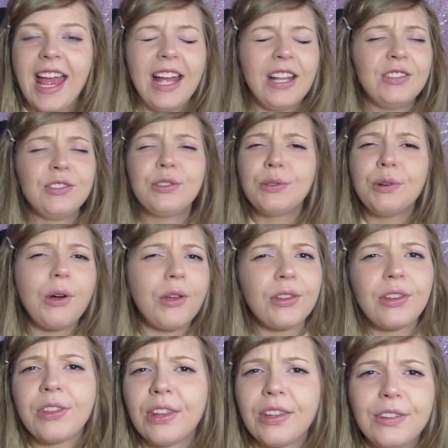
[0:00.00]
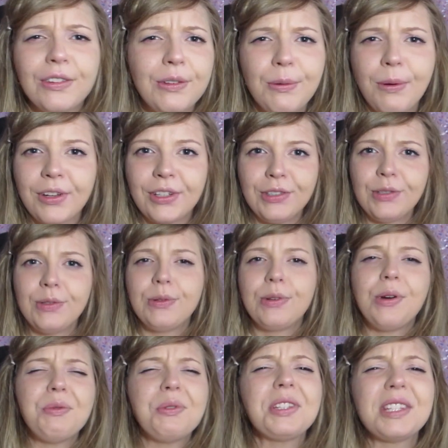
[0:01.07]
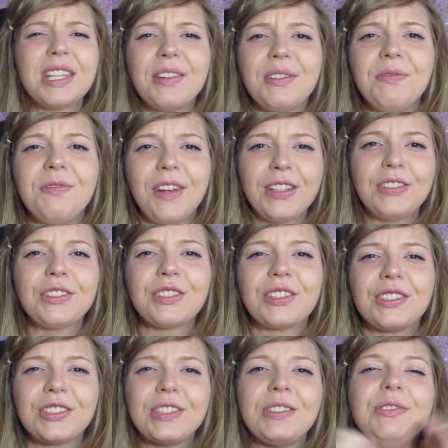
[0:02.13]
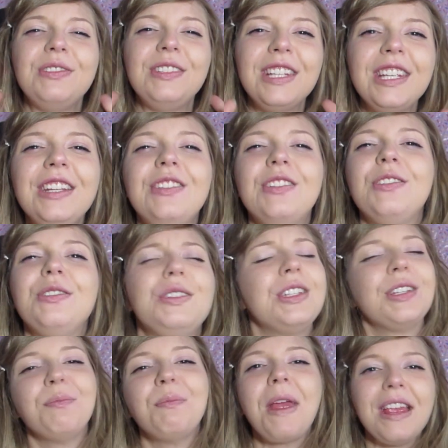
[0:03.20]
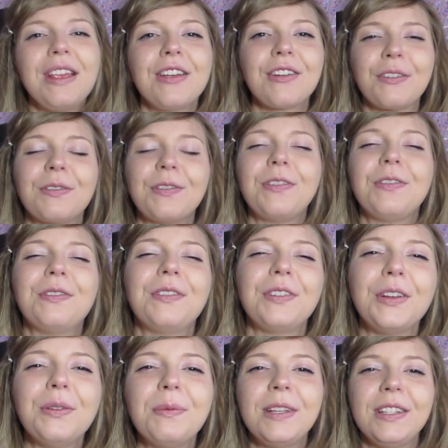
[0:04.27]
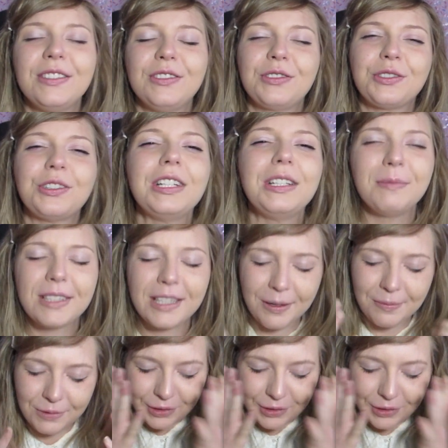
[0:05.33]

and do all the things you want to do. Go on the adventures you need to to make your fulfillment dreams come